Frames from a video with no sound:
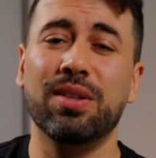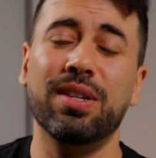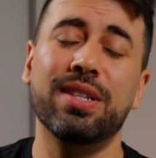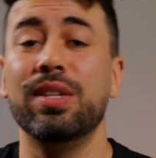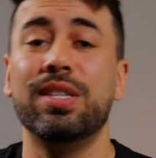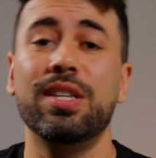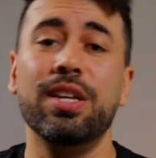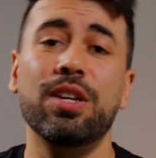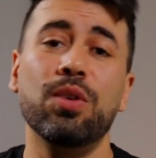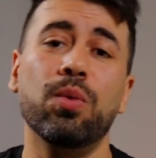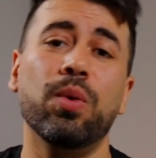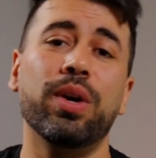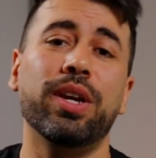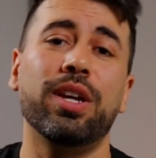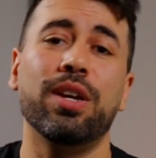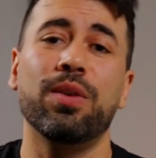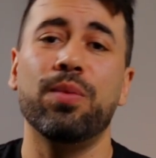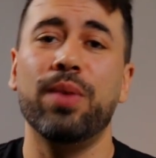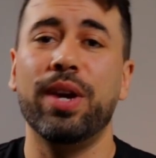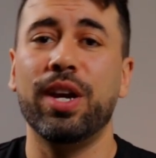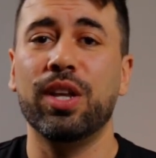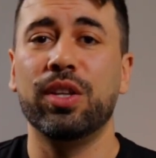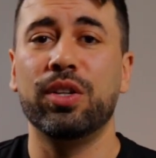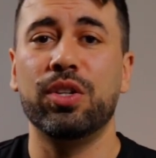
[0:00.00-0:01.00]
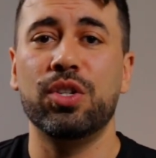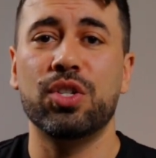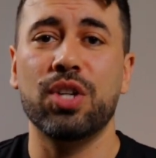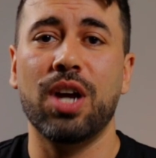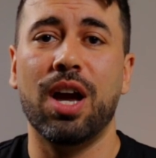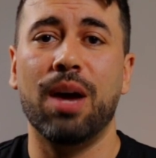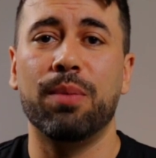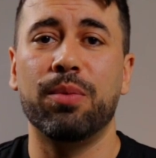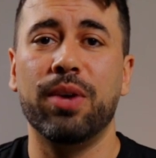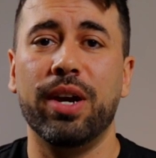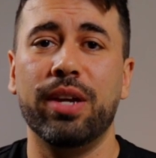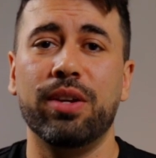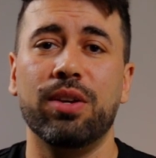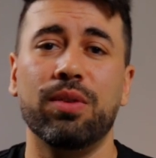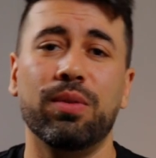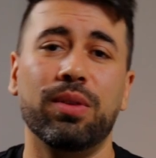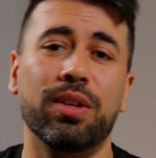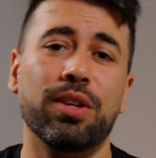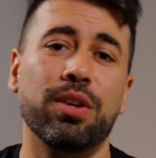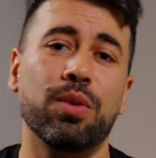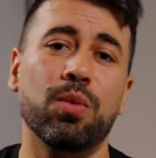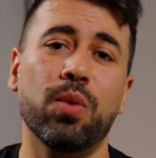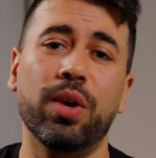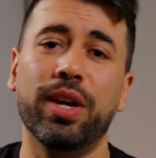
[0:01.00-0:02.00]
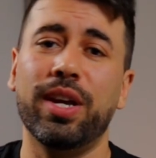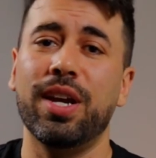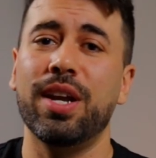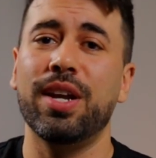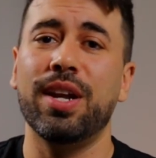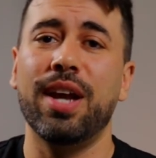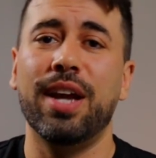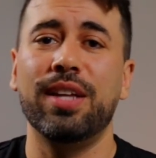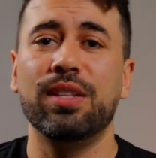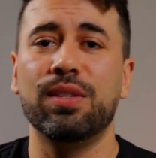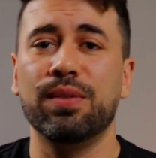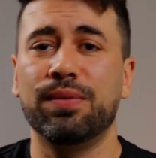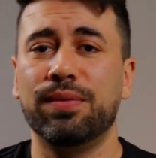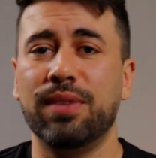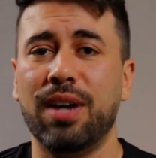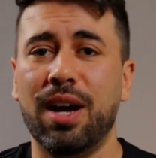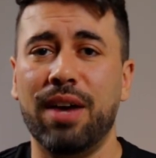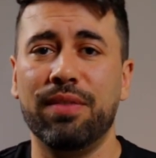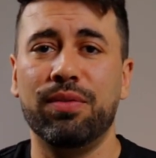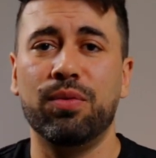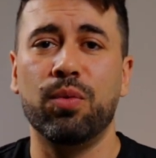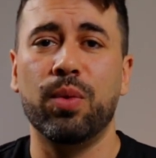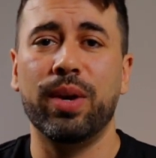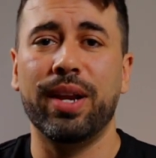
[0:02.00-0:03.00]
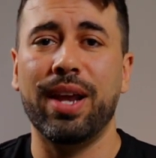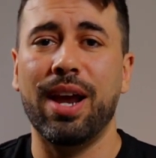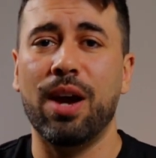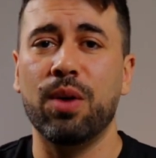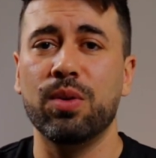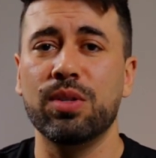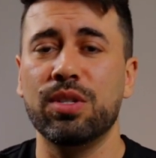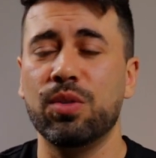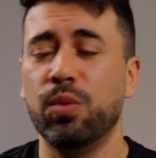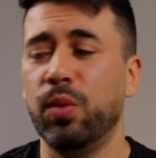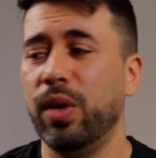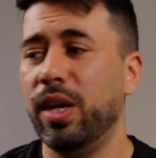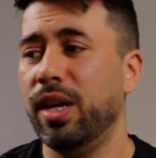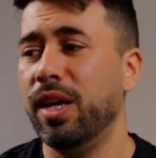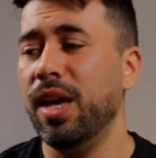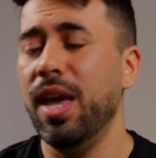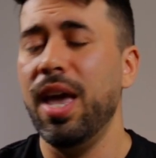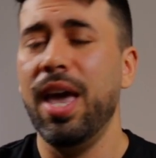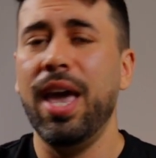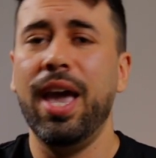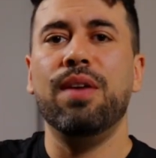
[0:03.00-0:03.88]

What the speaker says: So let's say you're working a regular job, right? You're working a 9 to 5, 40 hours a week.